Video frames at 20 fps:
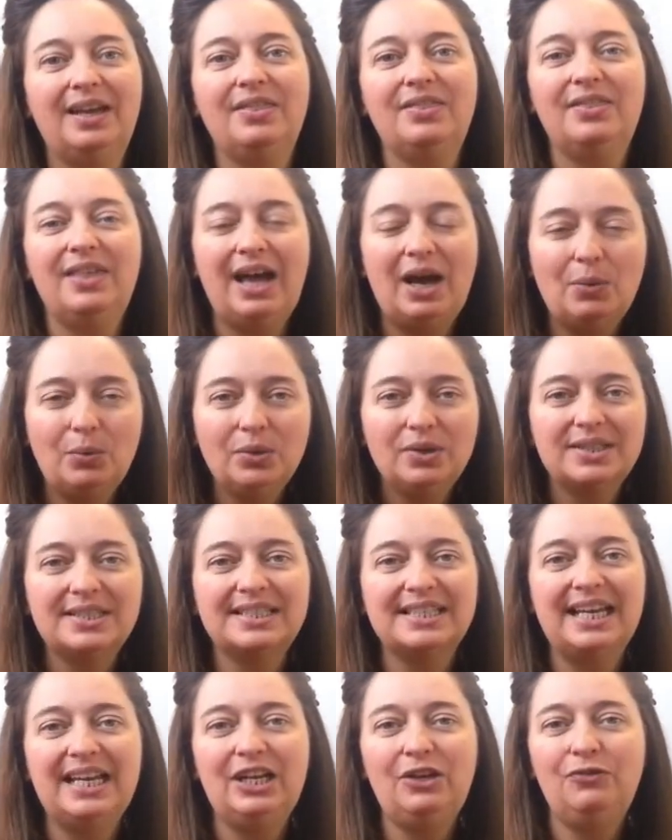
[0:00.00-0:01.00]
That will
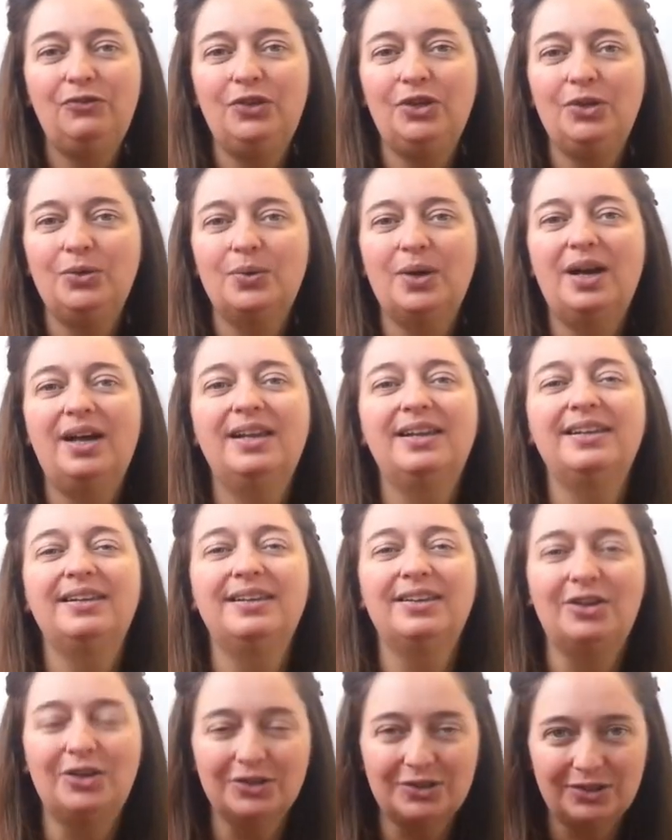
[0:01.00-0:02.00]
save you a
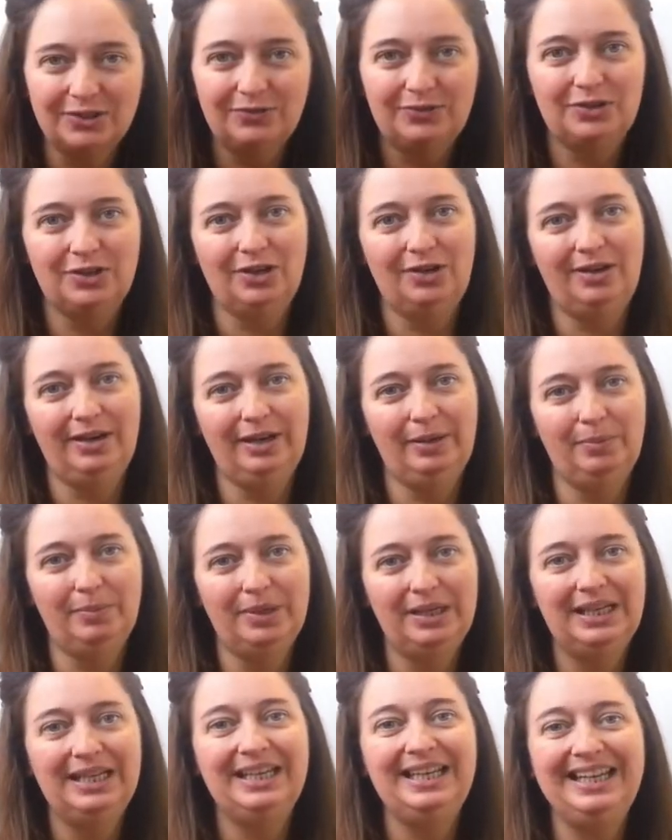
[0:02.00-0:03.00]
lot of time
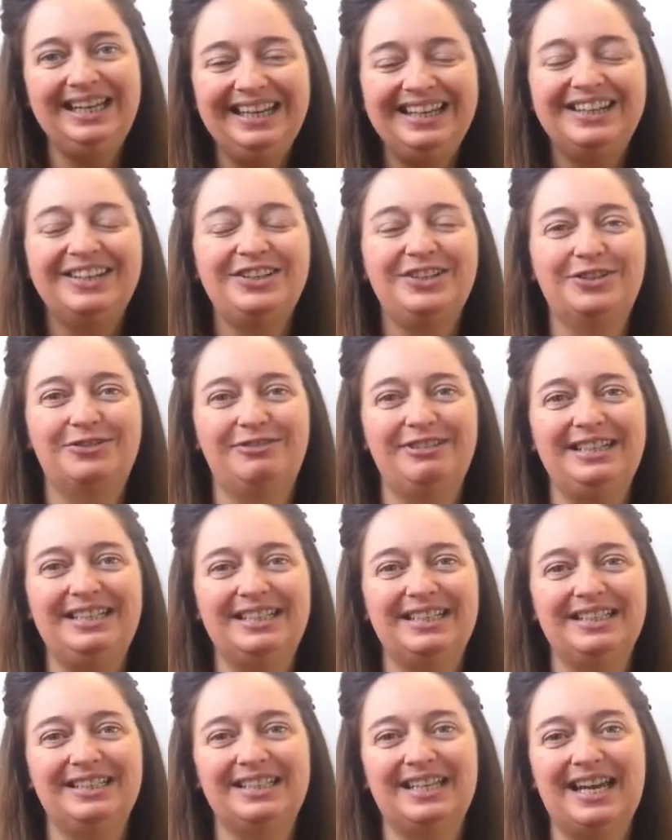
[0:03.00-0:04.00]
in your
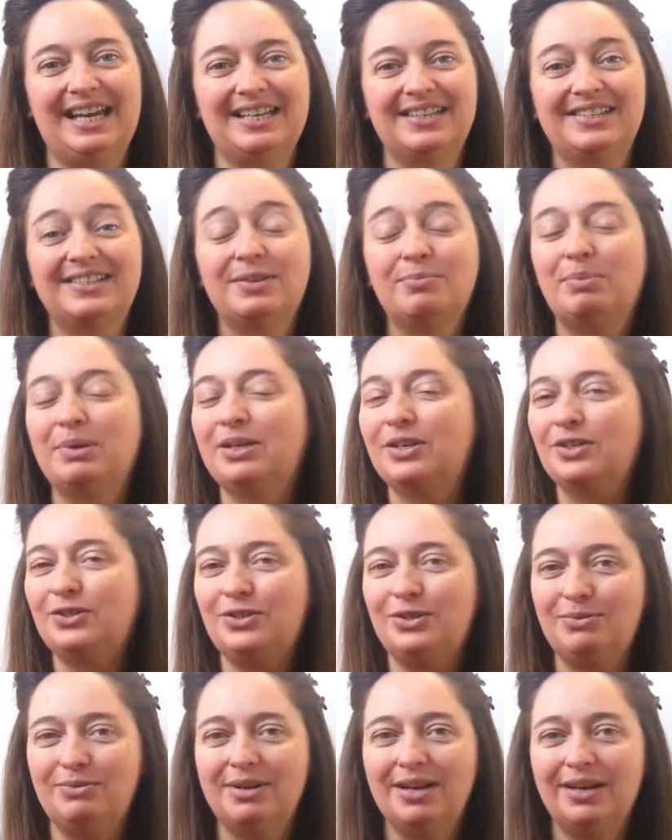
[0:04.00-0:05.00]
reading test because
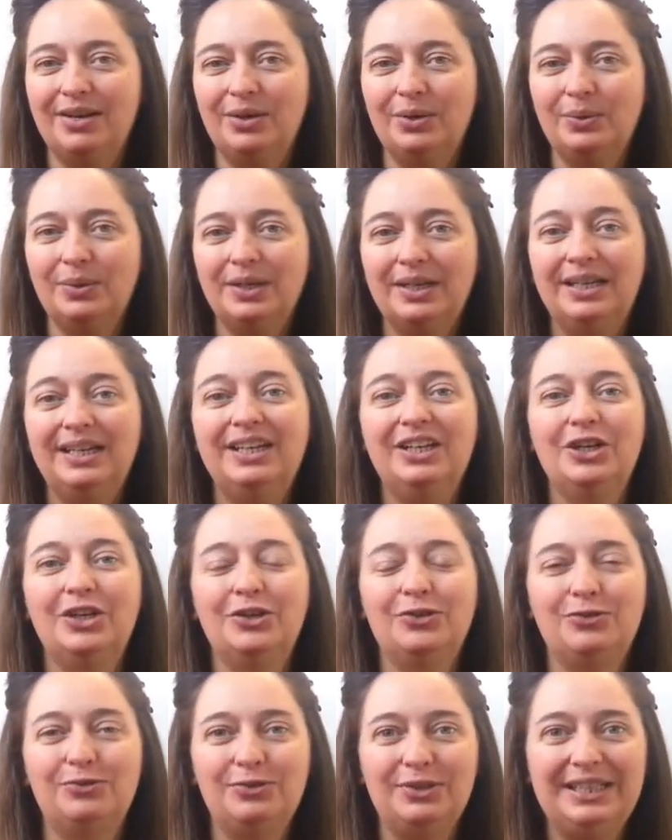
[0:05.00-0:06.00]
you know
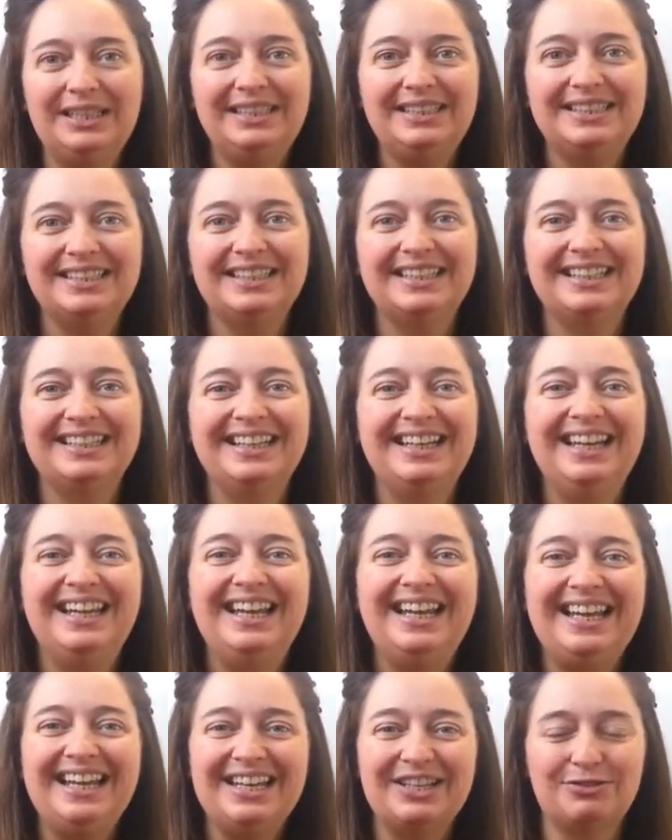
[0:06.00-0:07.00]
reading
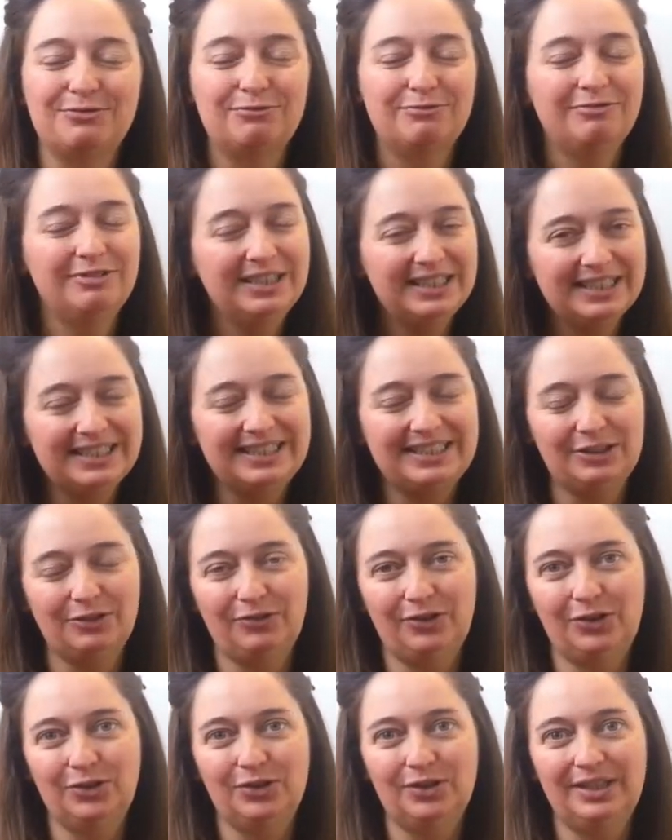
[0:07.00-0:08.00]
is really
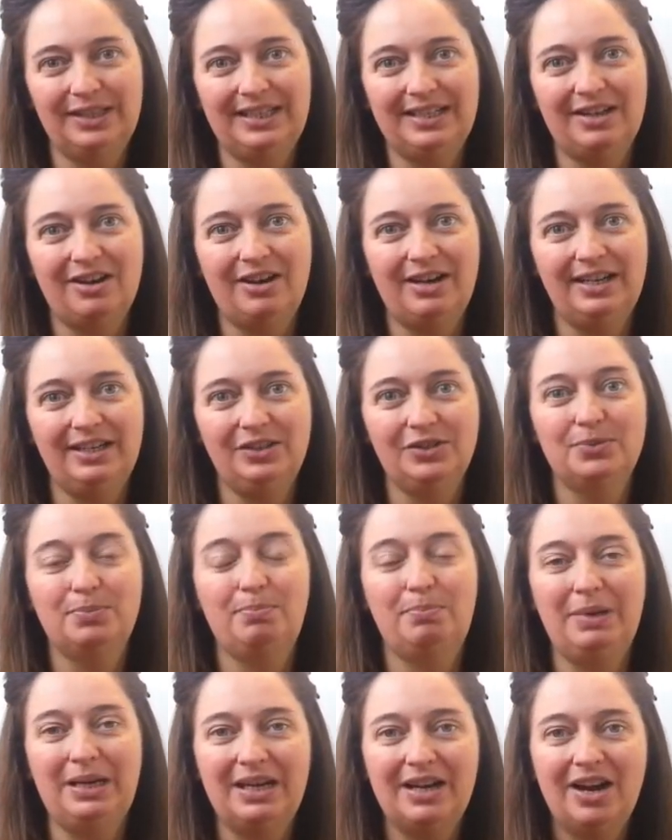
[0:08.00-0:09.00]
difficult in IELTS
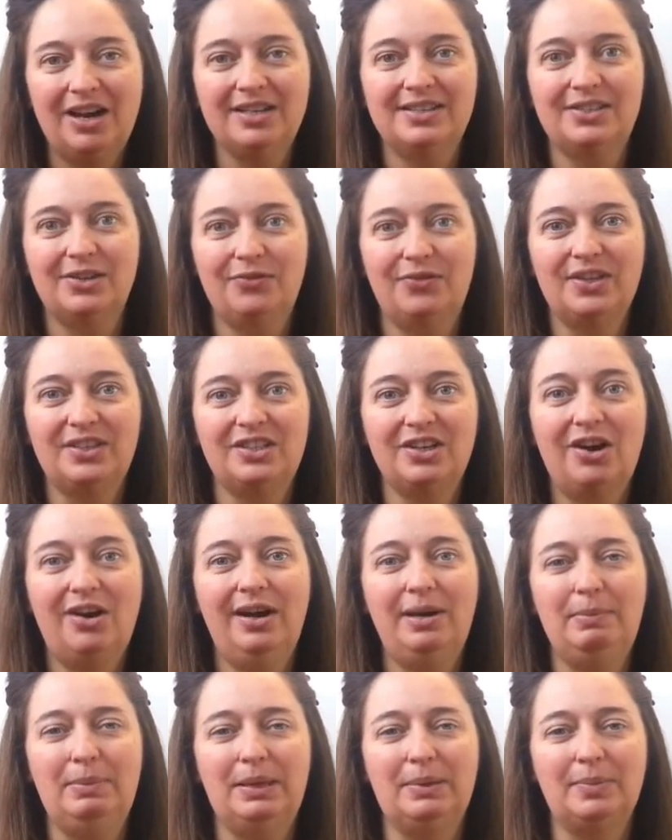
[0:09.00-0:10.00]
because of the
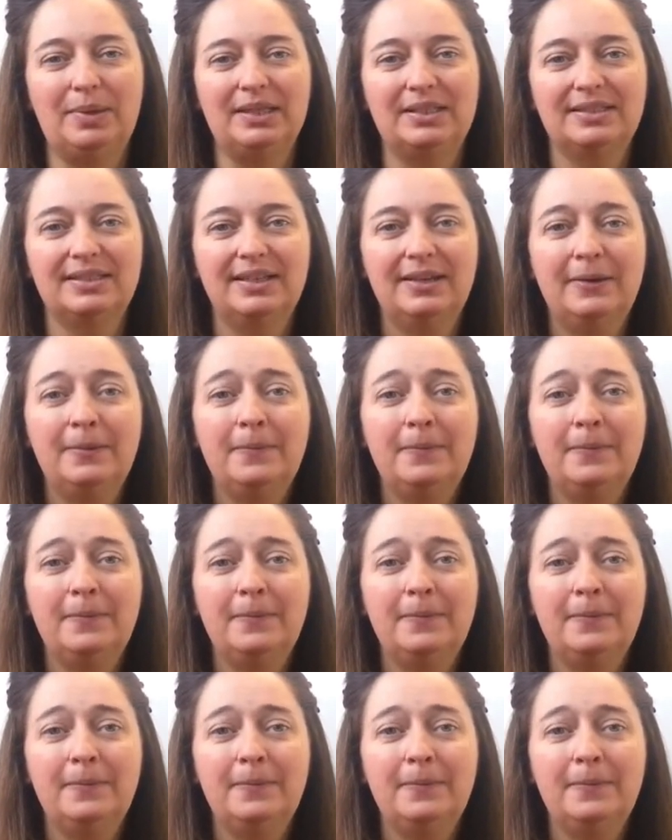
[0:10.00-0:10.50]
time limit.